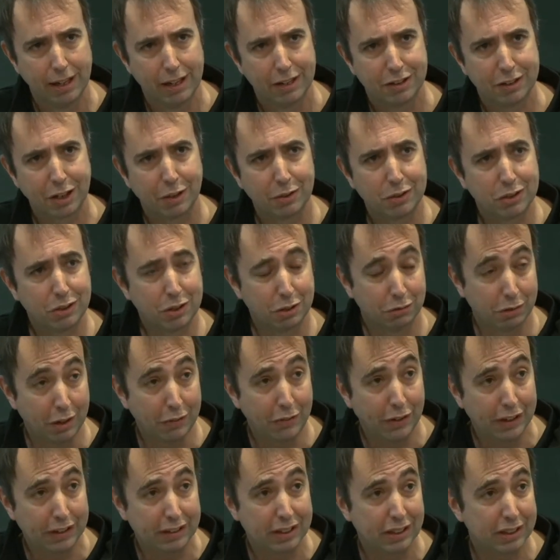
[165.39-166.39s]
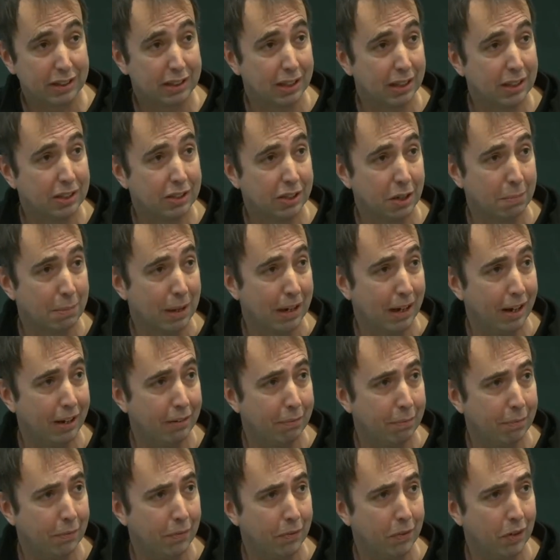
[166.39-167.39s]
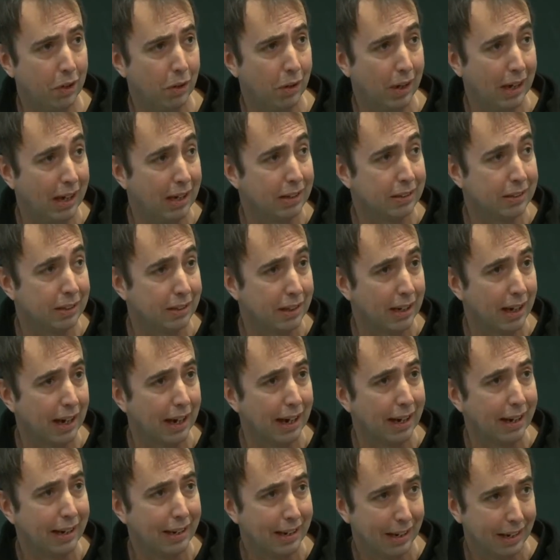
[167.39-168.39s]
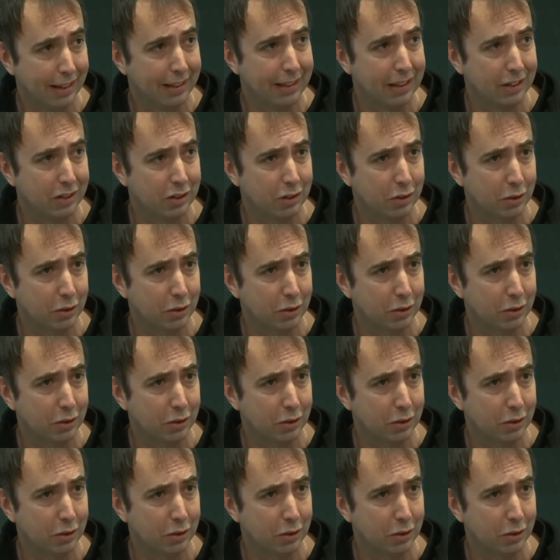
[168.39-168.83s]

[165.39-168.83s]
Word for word: So it's terrific to see so many of you here today at this